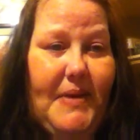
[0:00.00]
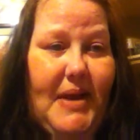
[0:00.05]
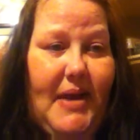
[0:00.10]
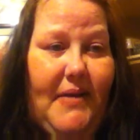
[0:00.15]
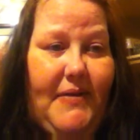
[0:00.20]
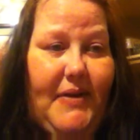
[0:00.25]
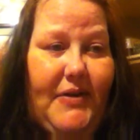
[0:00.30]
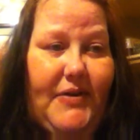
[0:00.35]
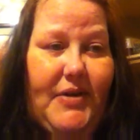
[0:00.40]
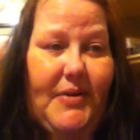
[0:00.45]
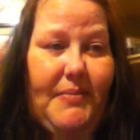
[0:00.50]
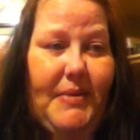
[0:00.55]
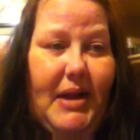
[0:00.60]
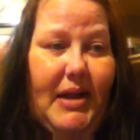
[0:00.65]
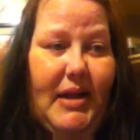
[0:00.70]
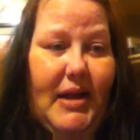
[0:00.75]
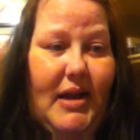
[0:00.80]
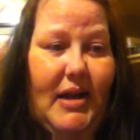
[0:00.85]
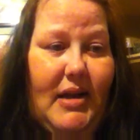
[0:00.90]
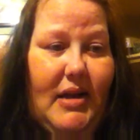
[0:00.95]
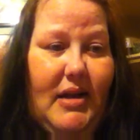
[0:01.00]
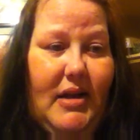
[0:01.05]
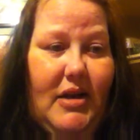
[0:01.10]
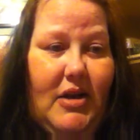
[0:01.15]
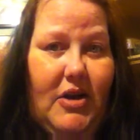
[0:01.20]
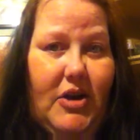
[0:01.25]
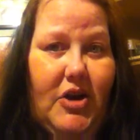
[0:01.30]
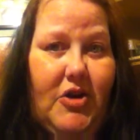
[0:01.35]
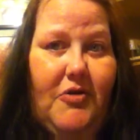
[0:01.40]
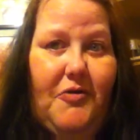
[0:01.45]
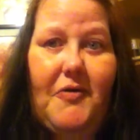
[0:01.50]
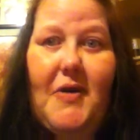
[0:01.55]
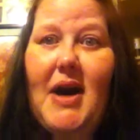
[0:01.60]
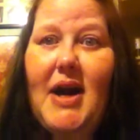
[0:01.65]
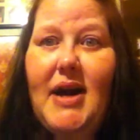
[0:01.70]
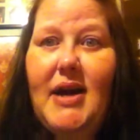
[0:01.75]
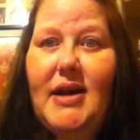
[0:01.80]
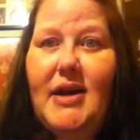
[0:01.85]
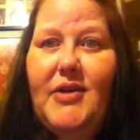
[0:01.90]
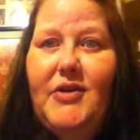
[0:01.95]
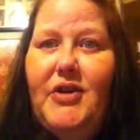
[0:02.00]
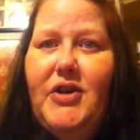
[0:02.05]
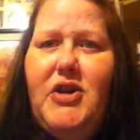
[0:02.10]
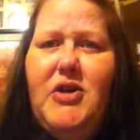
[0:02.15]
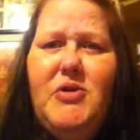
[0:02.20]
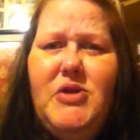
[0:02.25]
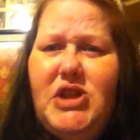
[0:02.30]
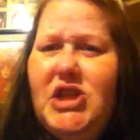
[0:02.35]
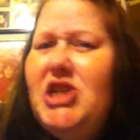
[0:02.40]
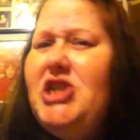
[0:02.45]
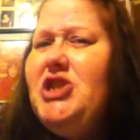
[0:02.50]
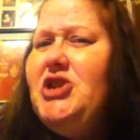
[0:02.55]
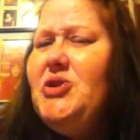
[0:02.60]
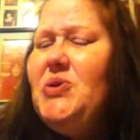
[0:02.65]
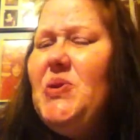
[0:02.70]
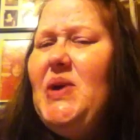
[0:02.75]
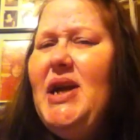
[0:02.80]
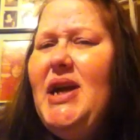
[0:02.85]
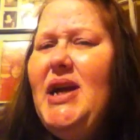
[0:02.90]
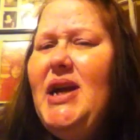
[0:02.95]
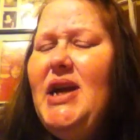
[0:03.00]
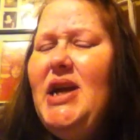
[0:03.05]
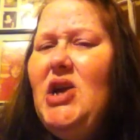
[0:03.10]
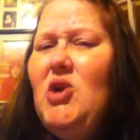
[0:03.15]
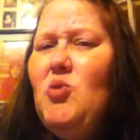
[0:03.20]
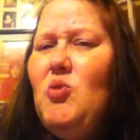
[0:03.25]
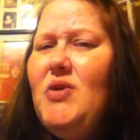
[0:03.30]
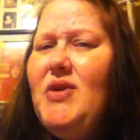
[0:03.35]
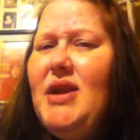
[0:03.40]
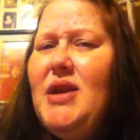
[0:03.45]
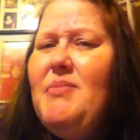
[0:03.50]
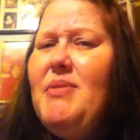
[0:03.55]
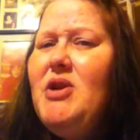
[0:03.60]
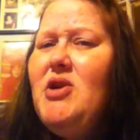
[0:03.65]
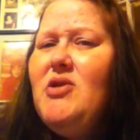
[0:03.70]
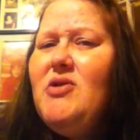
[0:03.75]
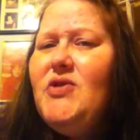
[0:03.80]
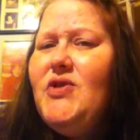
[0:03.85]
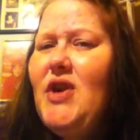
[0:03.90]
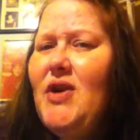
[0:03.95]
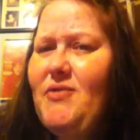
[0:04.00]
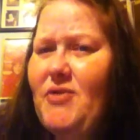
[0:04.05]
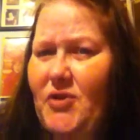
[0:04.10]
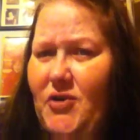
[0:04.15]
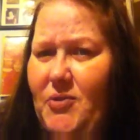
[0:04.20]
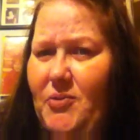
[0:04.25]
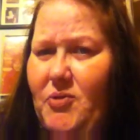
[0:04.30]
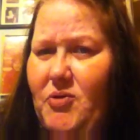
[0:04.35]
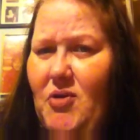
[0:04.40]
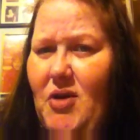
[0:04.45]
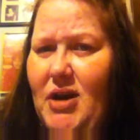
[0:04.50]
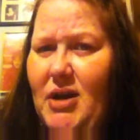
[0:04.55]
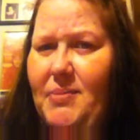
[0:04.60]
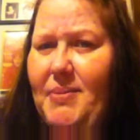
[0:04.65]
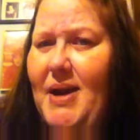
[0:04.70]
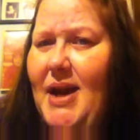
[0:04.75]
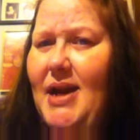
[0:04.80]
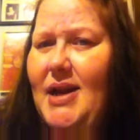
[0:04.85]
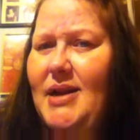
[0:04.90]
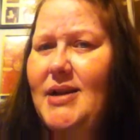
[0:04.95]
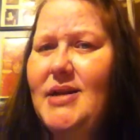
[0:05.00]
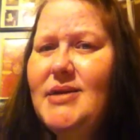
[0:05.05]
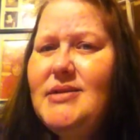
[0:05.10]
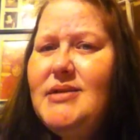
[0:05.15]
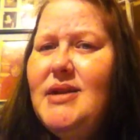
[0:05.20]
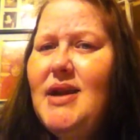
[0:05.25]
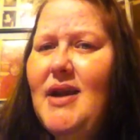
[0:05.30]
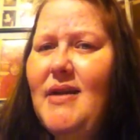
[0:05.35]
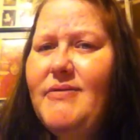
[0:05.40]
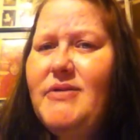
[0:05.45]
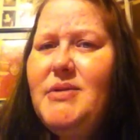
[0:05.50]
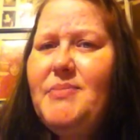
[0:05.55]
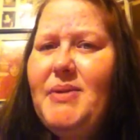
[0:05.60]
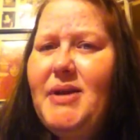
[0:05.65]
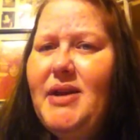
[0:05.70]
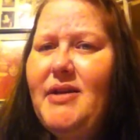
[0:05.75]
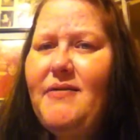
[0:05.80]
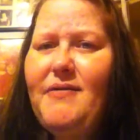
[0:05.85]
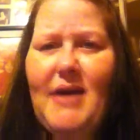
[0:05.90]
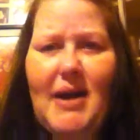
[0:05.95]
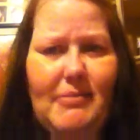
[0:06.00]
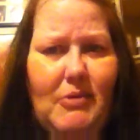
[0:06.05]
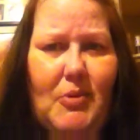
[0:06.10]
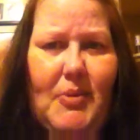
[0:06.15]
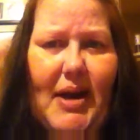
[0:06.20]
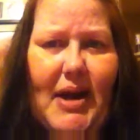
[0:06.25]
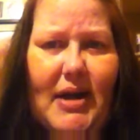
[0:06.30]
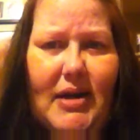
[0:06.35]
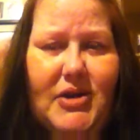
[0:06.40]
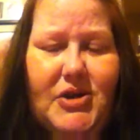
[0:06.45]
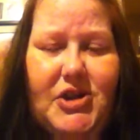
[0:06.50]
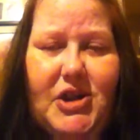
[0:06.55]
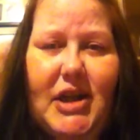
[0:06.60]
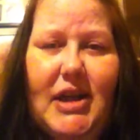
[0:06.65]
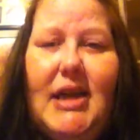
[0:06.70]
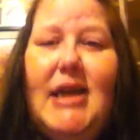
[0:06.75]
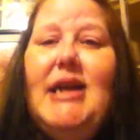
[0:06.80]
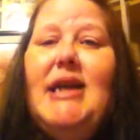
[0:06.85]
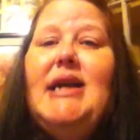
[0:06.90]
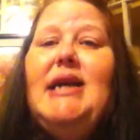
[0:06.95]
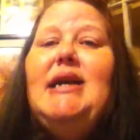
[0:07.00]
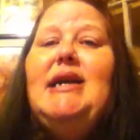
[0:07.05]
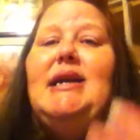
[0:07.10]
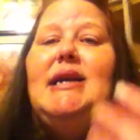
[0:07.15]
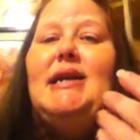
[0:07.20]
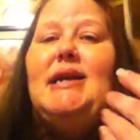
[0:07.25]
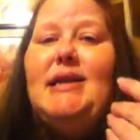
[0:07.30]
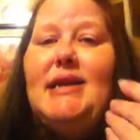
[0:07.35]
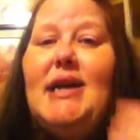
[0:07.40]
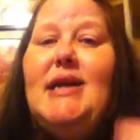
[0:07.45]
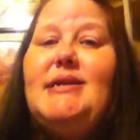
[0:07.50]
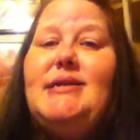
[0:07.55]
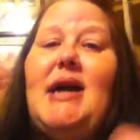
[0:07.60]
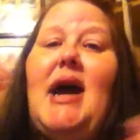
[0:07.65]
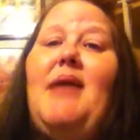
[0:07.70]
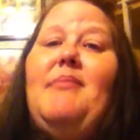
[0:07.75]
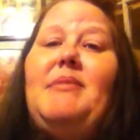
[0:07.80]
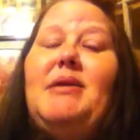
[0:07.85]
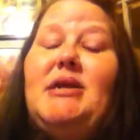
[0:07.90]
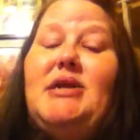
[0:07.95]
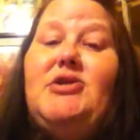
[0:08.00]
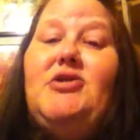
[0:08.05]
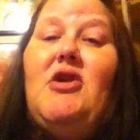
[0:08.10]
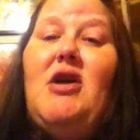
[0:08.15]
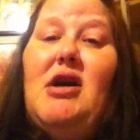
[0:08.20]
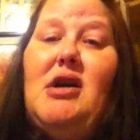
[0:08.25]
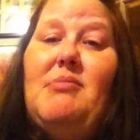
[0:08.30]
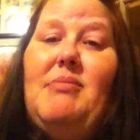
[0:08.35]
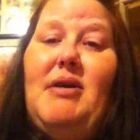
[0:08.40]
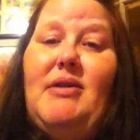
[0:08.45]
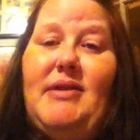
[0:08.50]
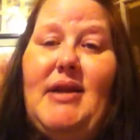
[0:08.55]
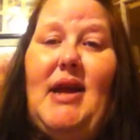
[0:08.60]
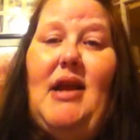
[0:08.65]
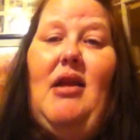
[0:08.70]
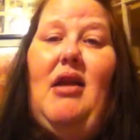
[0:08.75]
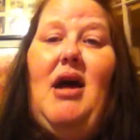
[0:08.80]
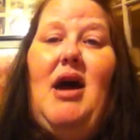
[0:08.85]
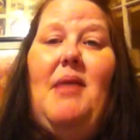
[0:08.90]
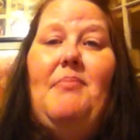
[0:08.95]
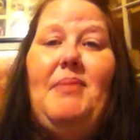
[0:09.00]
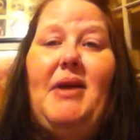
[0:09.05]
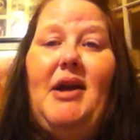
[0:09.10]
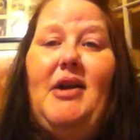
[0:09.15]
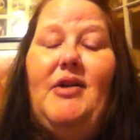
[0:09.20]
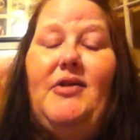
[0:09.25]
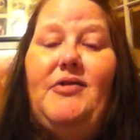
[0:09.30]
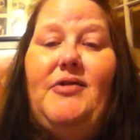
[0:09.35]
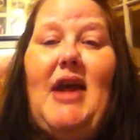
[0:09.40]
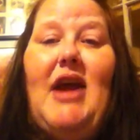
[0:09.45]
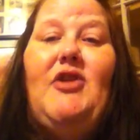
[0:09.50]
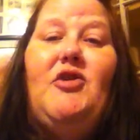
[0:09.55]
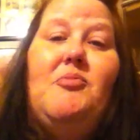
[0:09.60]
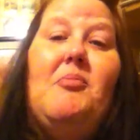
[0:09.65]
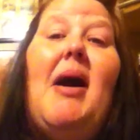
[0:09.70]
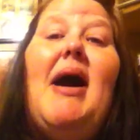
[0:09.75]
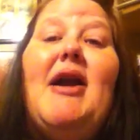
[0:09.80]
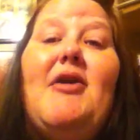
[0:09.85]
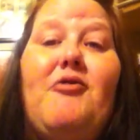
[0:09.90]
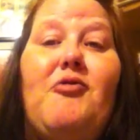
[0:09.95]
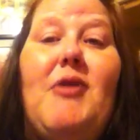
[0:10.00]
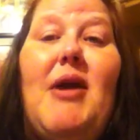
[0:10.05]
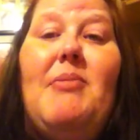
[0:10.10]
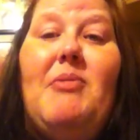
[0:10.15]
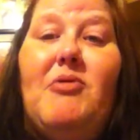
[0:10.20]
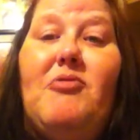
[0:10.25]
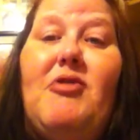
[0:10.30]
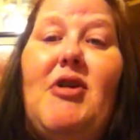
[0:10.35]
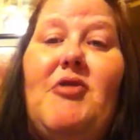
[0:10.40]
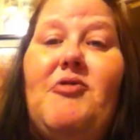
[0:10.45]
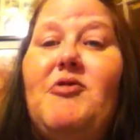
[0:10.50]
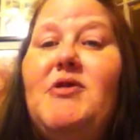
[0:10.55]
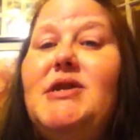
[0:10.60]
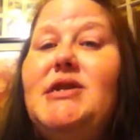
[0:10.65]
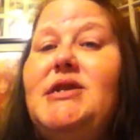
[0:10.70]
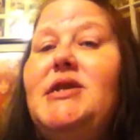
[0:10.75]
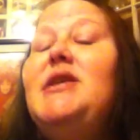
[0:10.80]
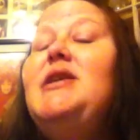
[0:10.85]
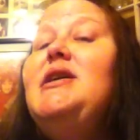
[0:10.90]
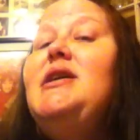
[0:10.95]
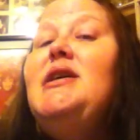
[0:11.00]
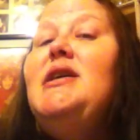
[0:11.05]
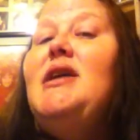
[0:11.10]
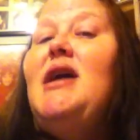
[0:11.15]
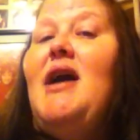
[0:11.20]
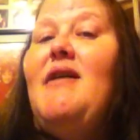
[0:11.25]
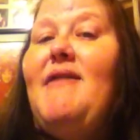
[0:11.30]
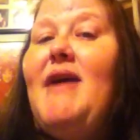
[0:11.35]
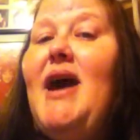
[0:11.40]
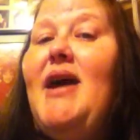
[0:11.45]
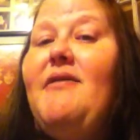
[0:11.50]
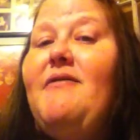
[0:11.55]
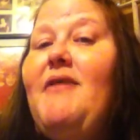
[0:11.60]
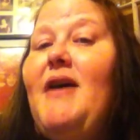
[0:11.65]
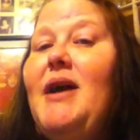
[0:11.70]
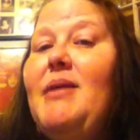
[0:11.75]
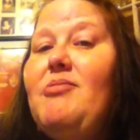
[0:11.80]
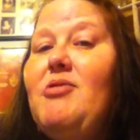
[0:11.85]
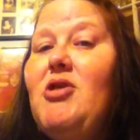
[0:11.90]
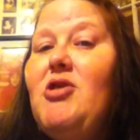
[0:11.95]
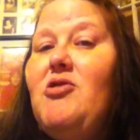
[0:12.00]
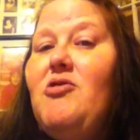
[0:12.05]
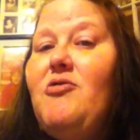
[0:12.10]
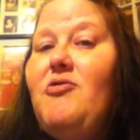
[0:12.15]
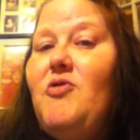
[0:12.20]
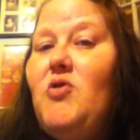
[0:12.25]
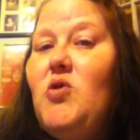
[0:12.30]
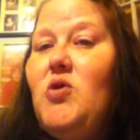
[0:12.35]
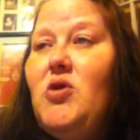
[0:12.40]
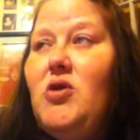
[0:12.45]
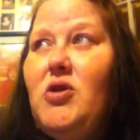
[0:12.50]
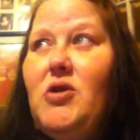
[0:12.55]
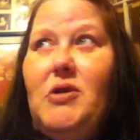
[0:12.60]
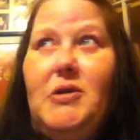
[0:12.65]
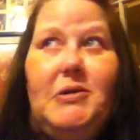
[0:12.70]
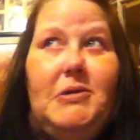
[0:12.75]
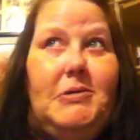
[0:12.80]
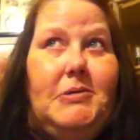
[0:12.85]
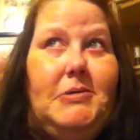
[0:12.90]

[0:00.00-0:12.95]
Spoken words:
If it's something that you find is a huge issue with anybody who suffers from chronic pain, it doesn't have to be fibromyalgia. Yes, I'm going to talk about that a lot because that's my frame of reference. I've had fibro for